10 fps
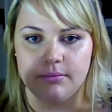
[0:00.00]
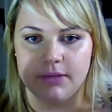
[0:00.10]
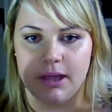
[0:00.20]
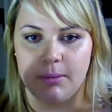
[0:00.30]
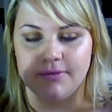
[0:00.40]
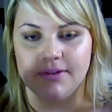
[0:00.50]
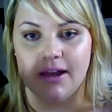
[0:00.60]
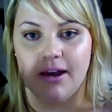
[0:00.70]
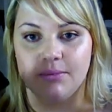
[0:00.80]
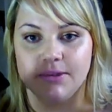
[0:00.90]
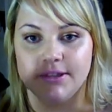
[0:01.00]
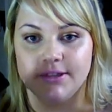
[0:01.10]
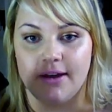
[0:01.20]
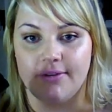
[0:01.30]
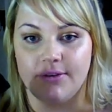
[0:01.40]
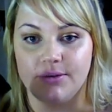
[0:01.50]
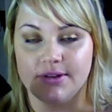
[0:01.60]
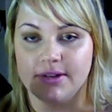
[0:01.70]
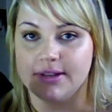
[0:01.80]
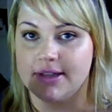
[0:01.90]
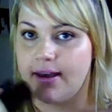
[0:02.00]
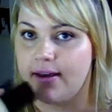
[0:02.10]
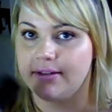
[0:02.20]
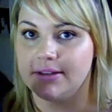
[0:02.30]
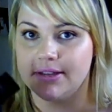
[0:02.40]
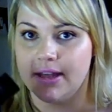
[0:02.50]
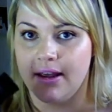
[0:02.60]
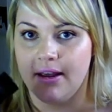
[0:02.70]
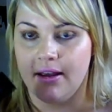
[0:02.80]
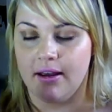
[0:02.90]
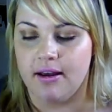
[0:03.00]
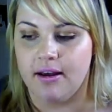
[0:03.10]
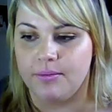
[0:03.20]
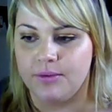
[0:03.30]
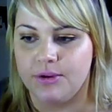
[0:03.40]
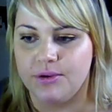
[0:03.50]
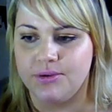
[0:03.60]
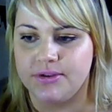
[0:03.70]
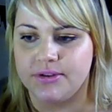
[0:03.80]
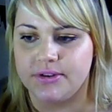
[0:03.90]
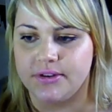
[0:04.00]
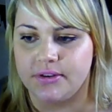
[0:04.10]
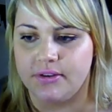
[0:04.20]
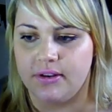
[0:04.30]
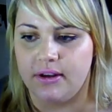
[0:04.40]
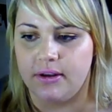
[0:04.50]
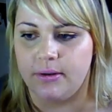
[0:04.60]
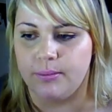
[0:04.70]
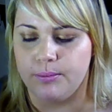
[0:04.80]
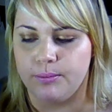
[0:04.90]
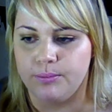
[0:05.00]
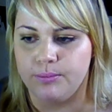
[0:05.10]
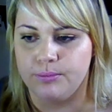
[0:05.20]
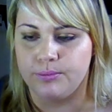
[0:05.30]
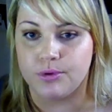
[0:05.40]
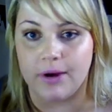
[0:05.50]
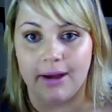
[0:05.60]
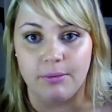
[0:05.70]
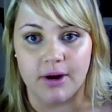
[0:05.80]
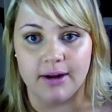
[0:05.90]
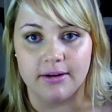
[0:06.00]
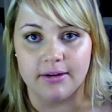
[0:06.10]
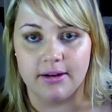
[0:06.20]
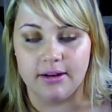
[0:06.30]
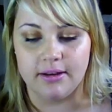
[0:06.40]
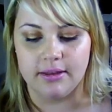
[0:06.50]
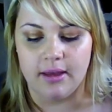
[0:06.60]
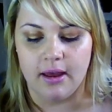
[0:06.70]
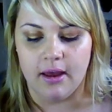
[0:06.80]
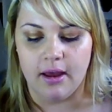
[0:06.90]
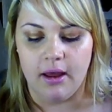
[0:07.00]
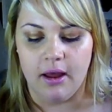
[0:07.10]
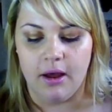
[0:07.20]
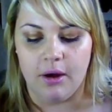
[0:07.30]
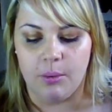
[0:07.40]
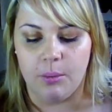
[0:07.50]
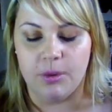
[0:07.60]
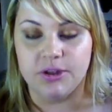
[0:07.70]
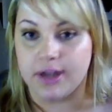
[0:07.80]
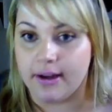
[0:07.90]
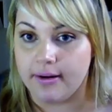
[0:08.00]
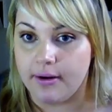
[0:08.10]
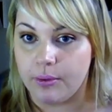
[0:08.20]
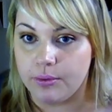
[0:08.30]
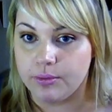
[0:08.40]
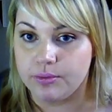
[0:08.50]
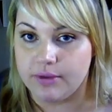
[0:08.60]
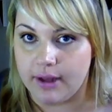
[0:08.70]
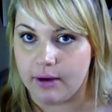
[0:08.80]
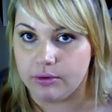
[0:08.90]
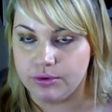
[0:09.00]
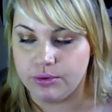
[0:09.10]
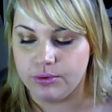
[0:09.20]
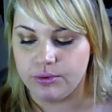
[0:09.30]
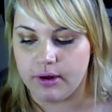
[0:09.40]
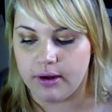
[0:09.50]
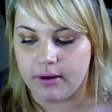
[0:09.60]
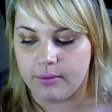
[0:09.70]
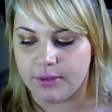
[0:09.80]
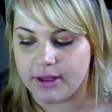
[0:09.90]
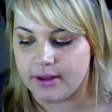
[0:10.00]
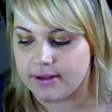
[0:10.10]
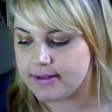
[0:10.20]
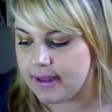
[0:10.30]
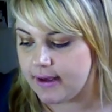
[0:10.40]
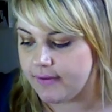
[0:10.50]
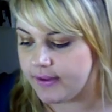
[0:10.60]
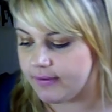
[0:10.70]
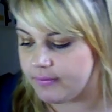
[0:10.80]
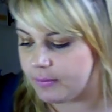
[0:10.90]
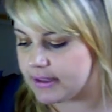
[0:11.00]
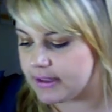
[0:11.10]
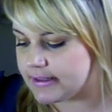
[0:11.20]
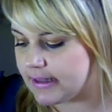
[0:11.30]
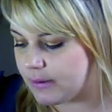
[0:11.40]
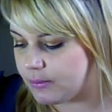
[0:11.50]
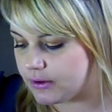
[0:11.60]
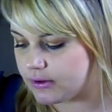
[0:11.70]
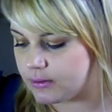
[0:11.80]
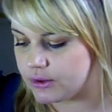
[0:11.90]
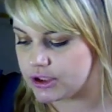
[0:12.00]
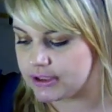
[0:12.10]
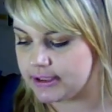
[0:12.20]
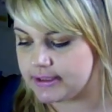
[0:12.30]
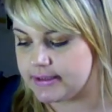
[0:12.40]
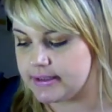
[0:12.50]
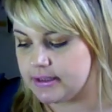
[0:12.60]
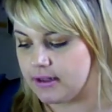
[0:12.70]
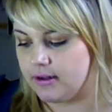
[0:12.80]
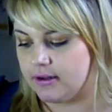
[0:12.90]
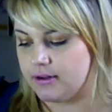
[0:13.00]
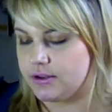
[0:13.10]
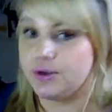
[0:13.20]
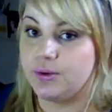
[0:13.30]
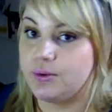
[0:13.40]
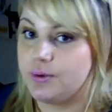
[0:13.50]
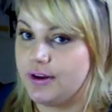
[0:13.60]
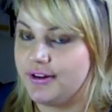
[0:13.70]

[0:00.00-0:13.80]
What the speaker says: couple of times I've used this, I hadn't used the primer underneath, which I now do because they have given me a sample, which leads to